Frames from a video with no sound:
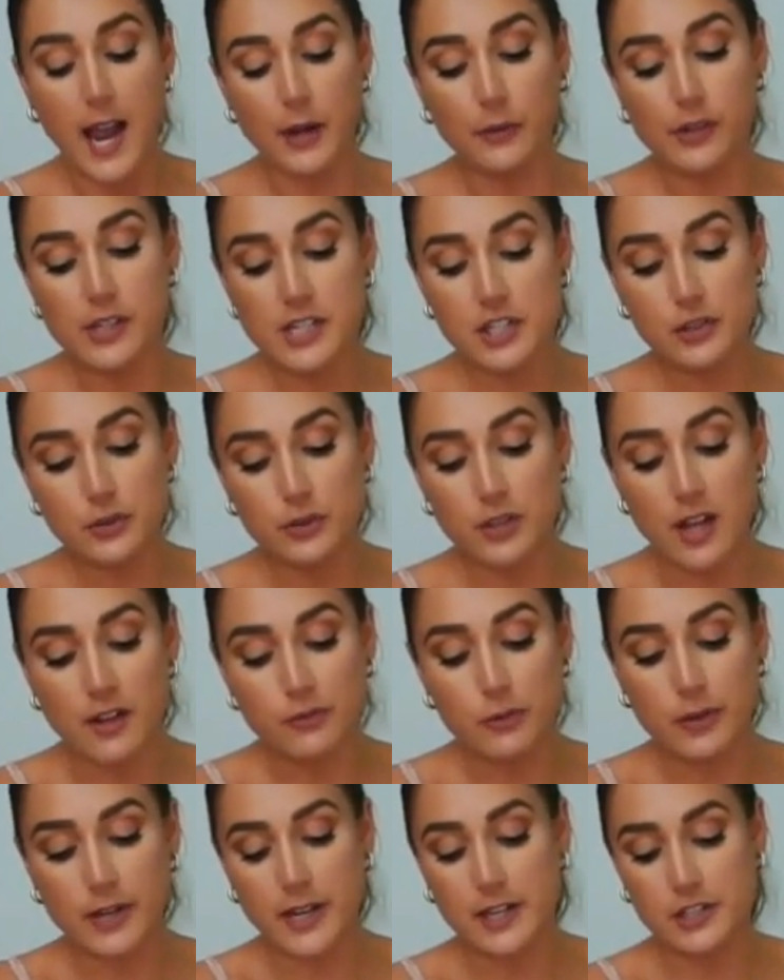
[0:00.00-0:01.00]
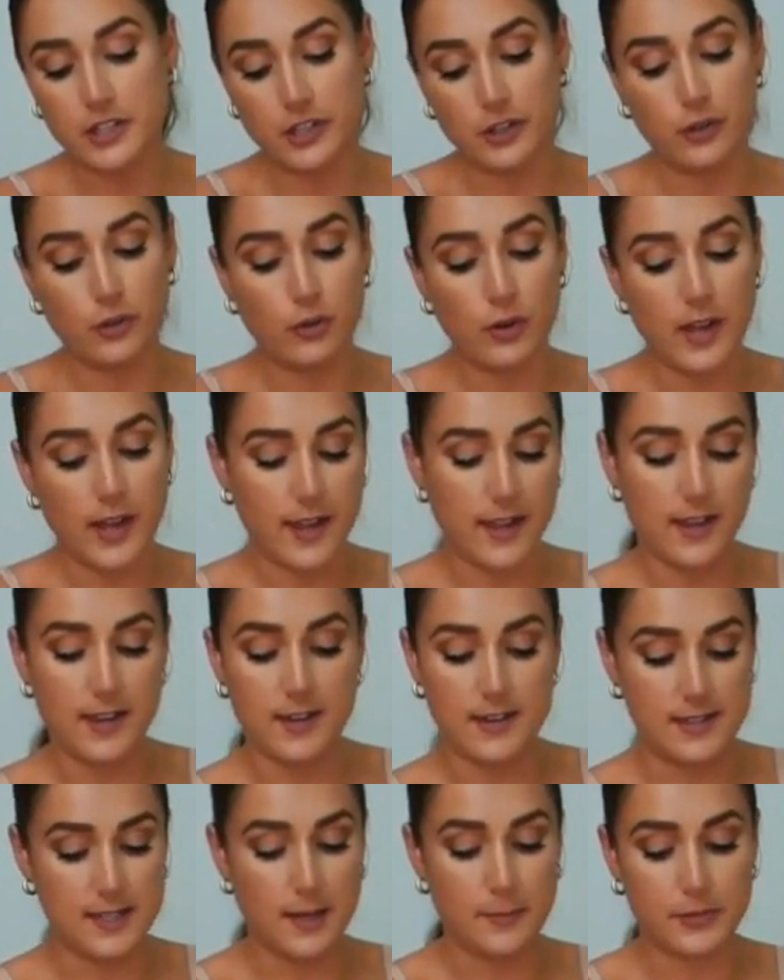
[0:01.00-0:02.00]
I really do love what I do
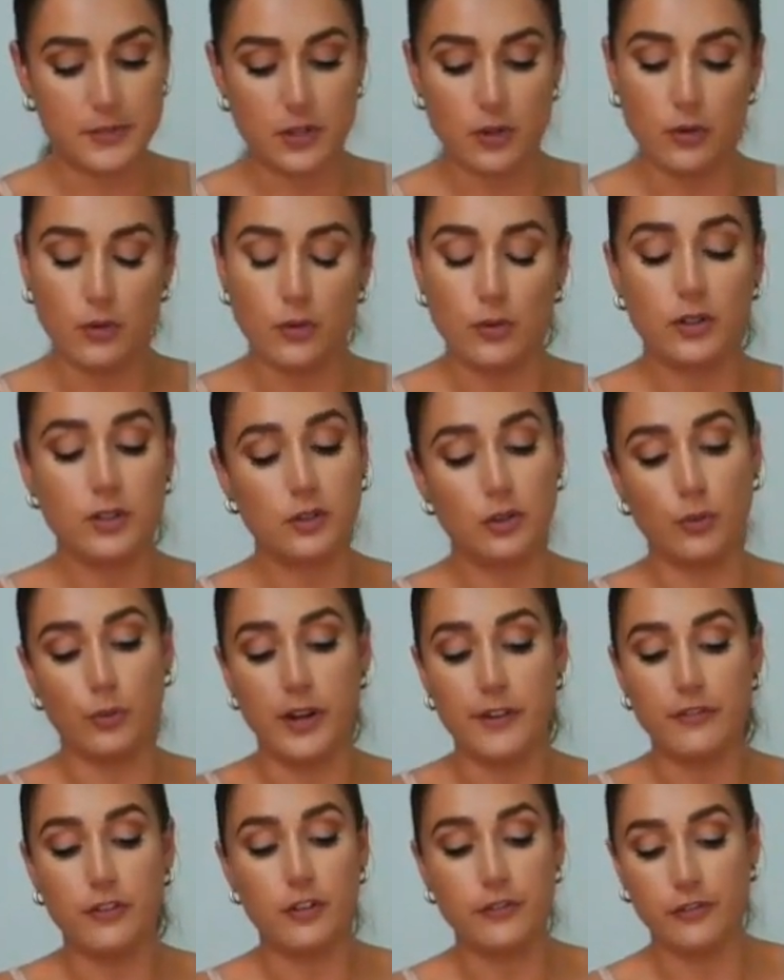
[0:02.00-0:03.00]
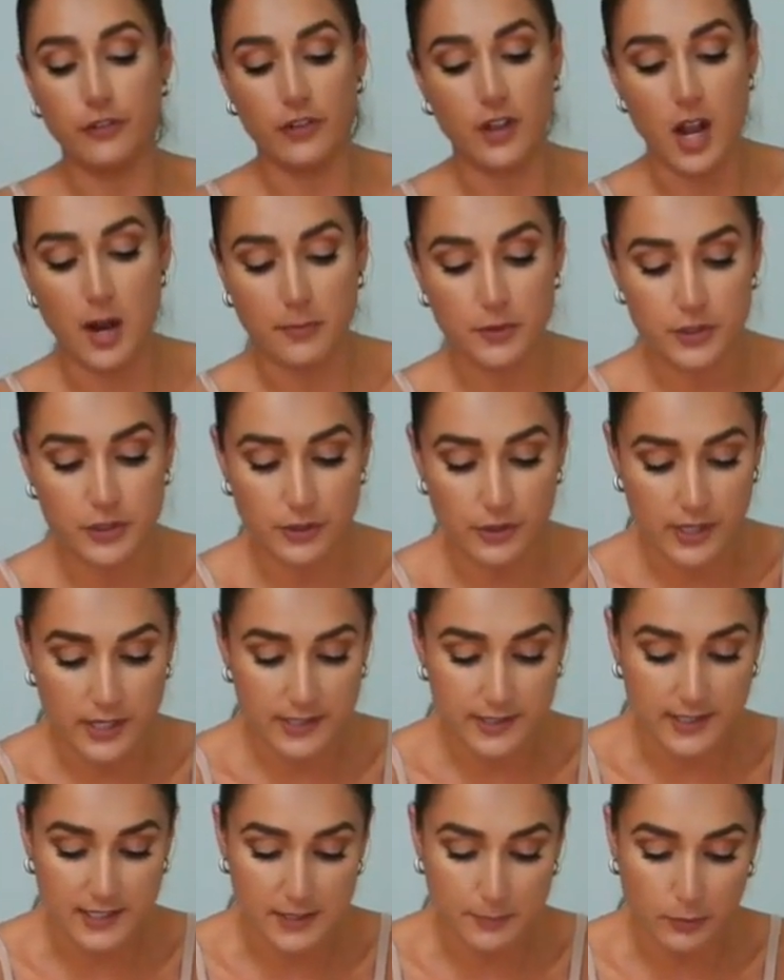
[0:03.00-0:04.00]
and I'm so grateful for the
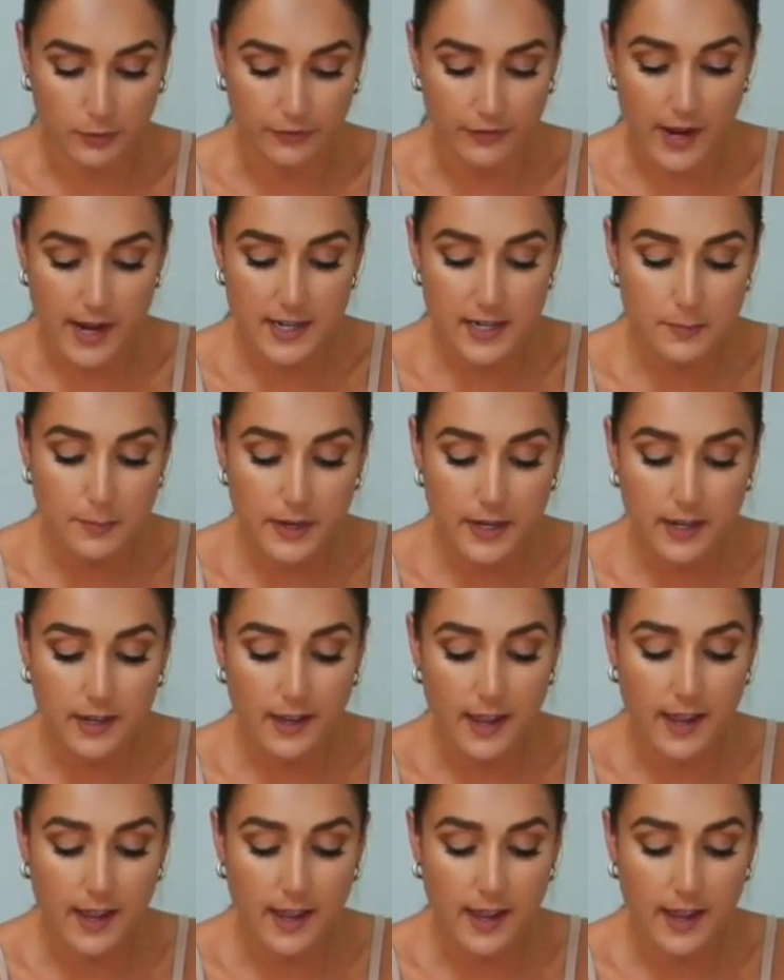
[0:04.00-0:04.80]
opportunities it's provided me,